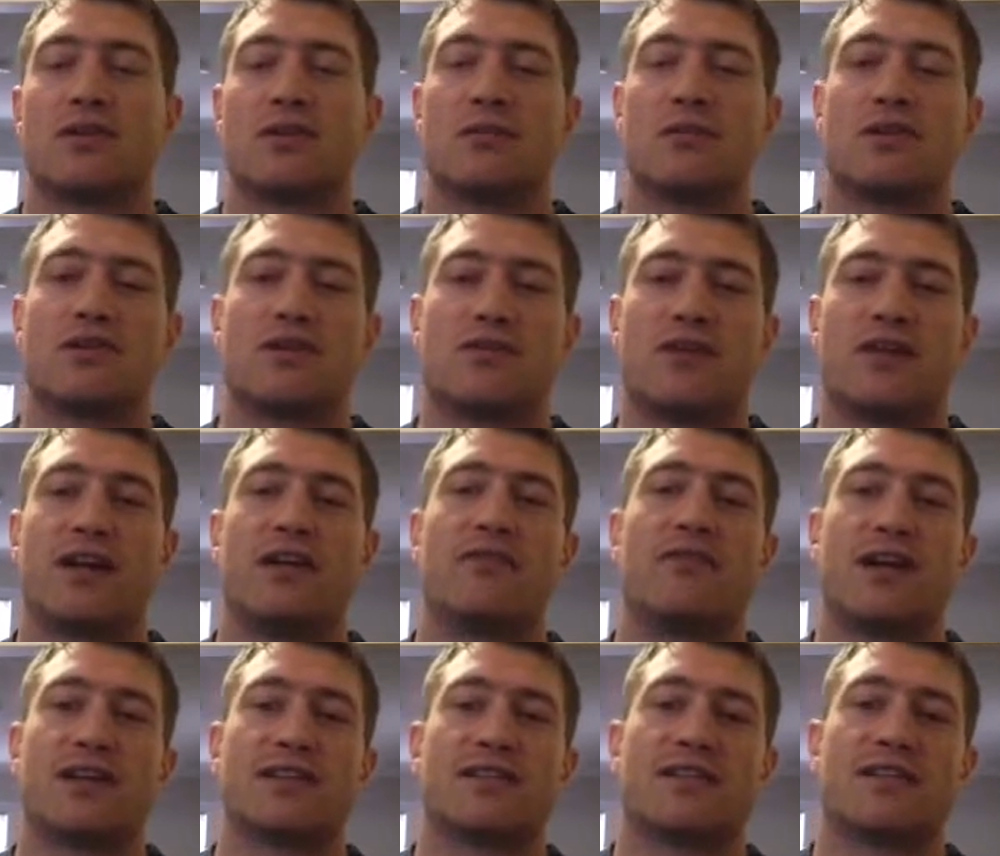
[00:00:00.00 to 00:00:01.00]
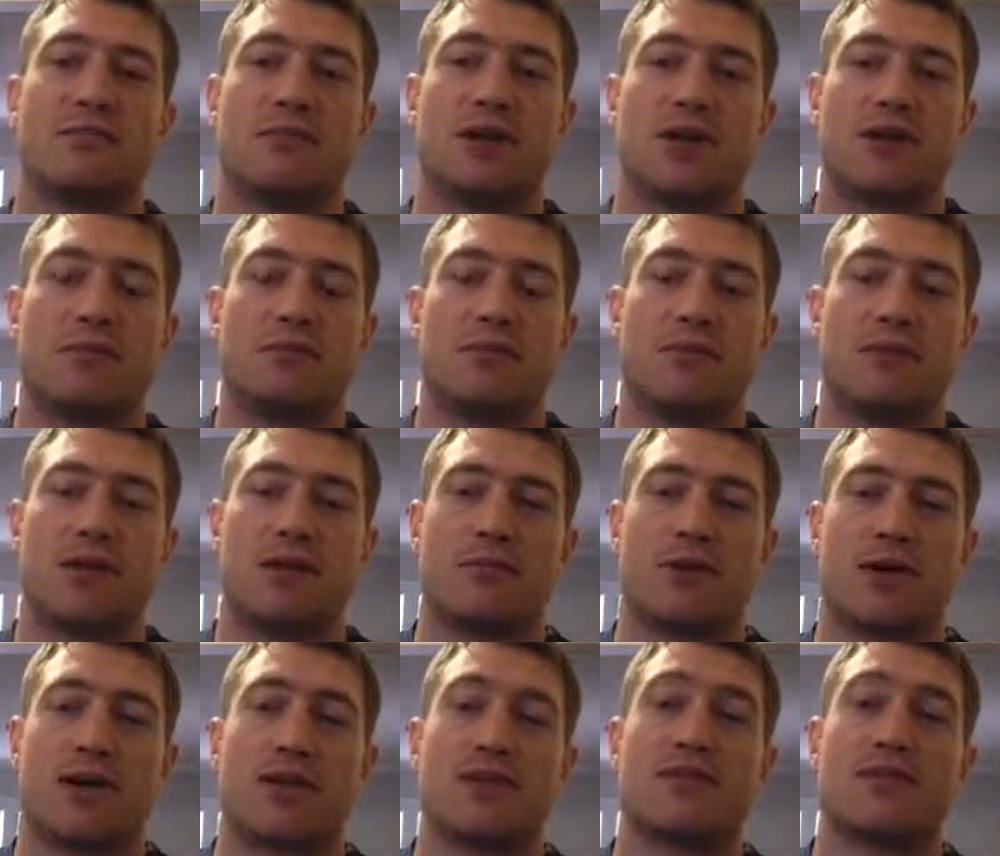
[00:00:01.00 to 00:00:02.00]
The mutual fund invests in the money
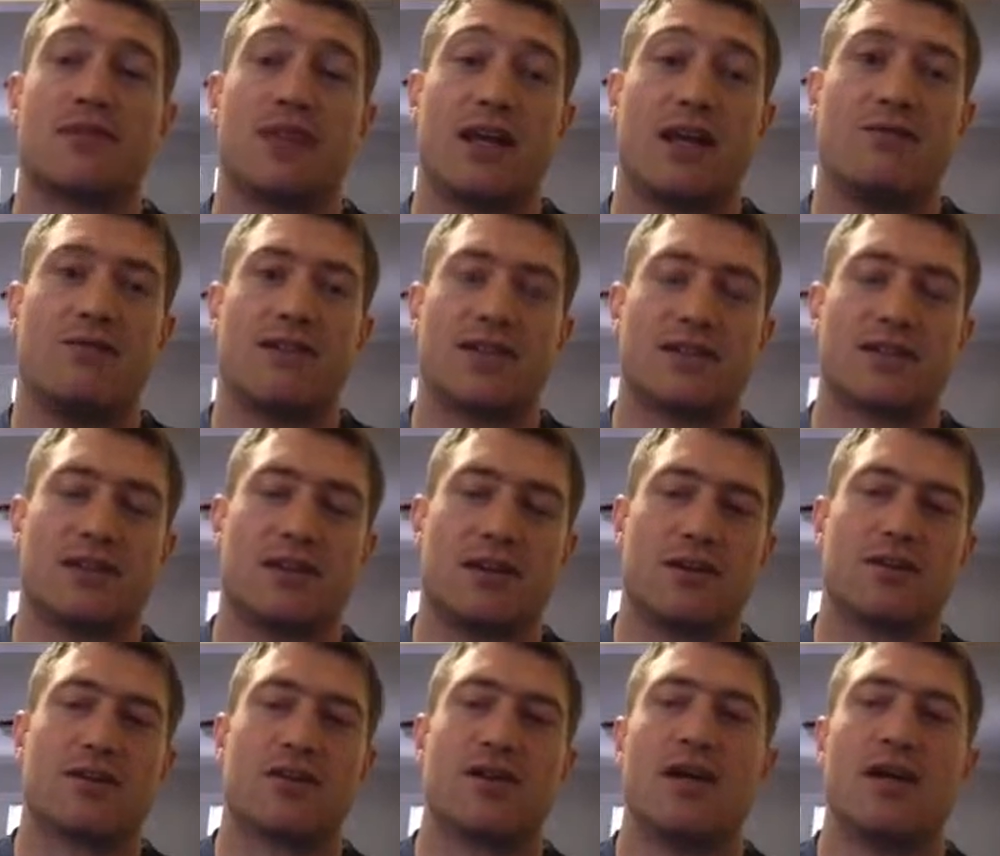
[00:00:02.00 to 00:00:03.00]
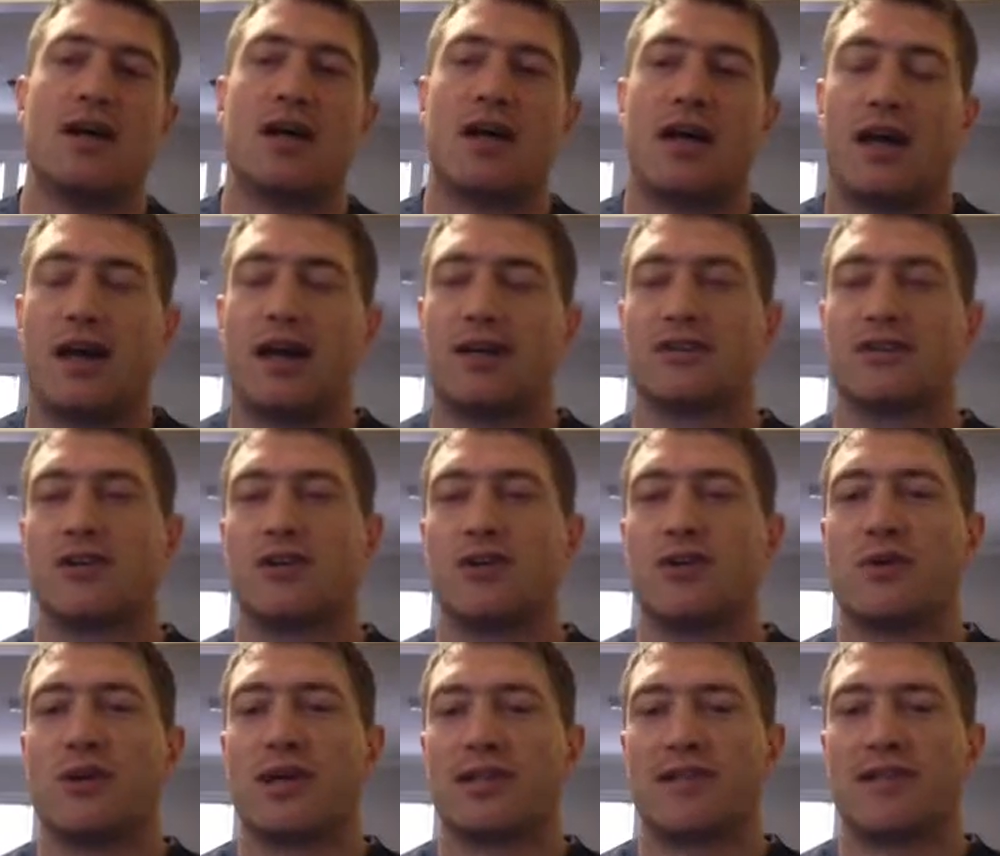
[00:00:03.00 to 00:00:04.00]
markets that invest in those, and so
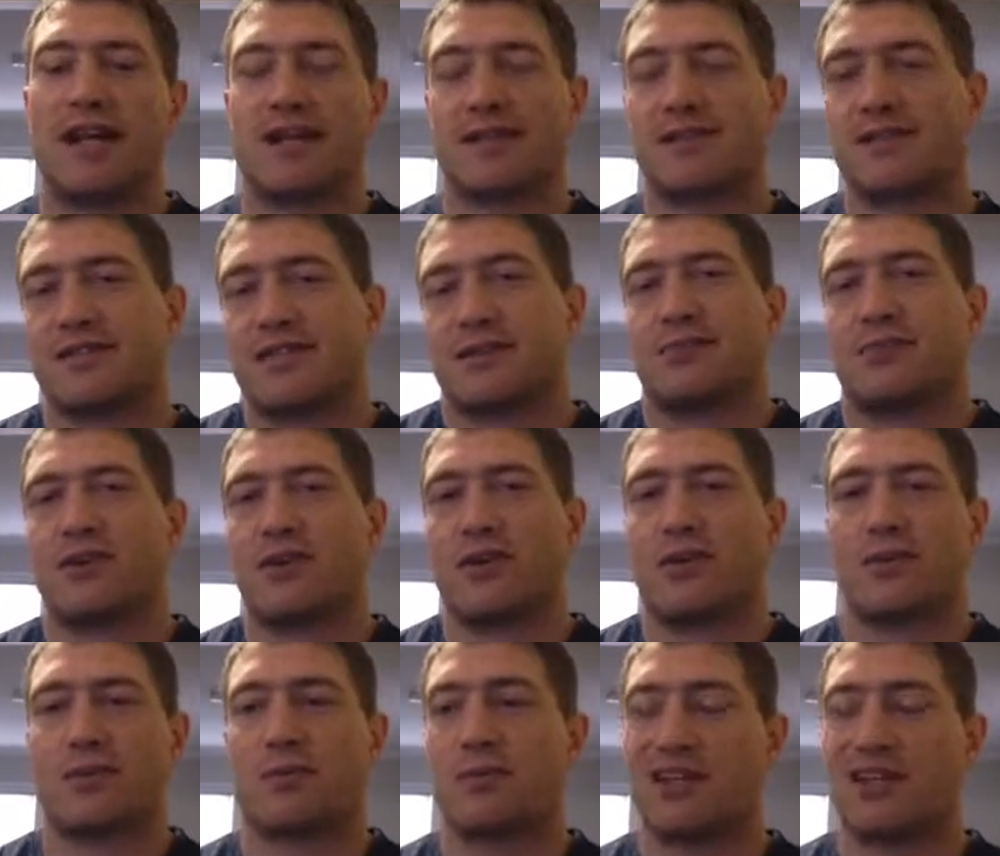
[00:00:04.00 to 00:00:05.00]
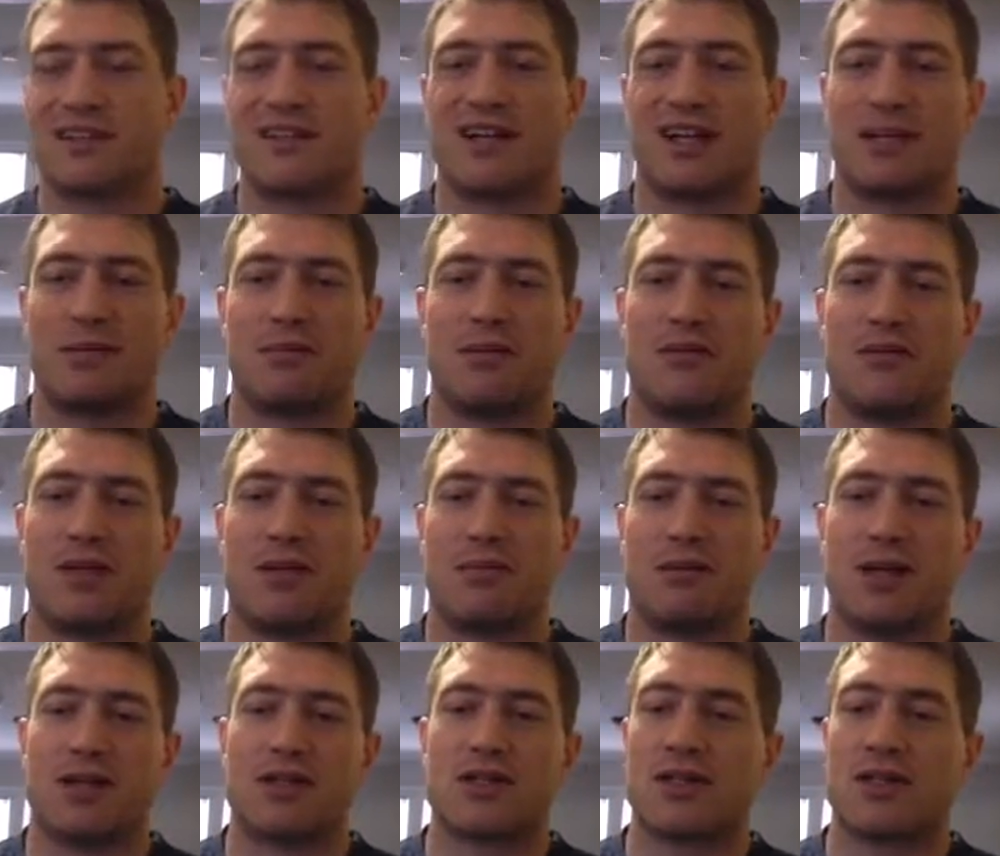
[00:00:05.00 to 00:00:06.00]
you get tax-exempt growth, but it's not going to be very
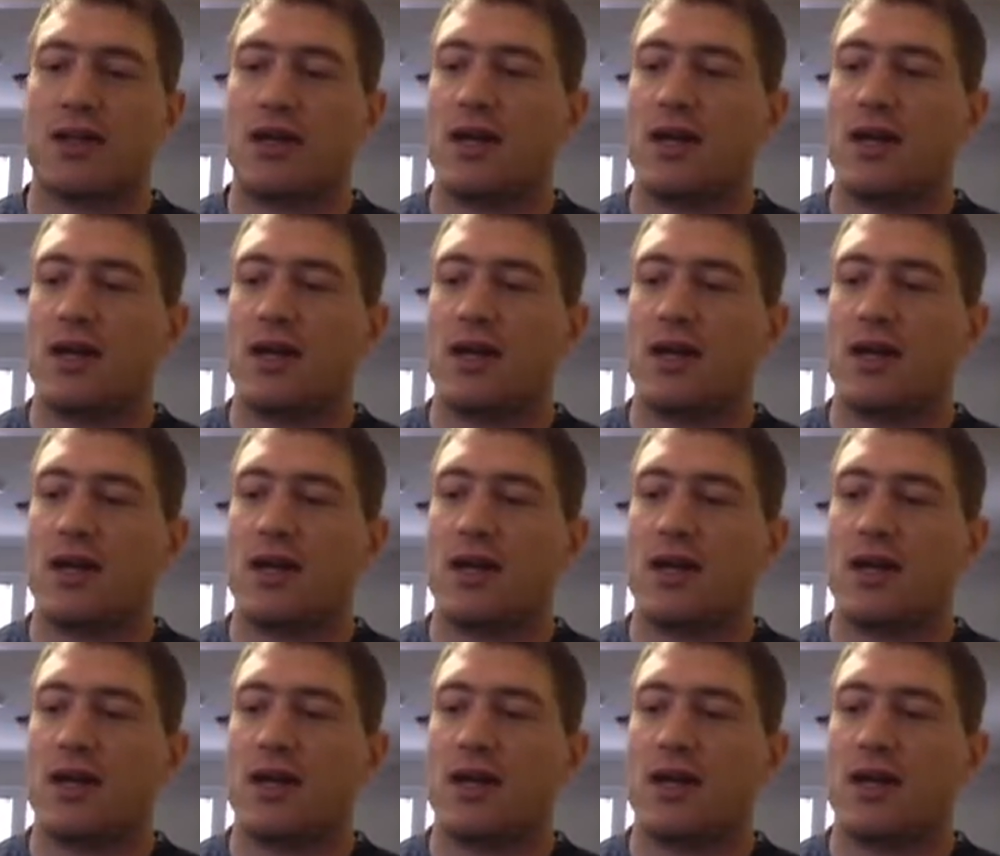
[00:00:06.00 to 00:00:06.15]
much.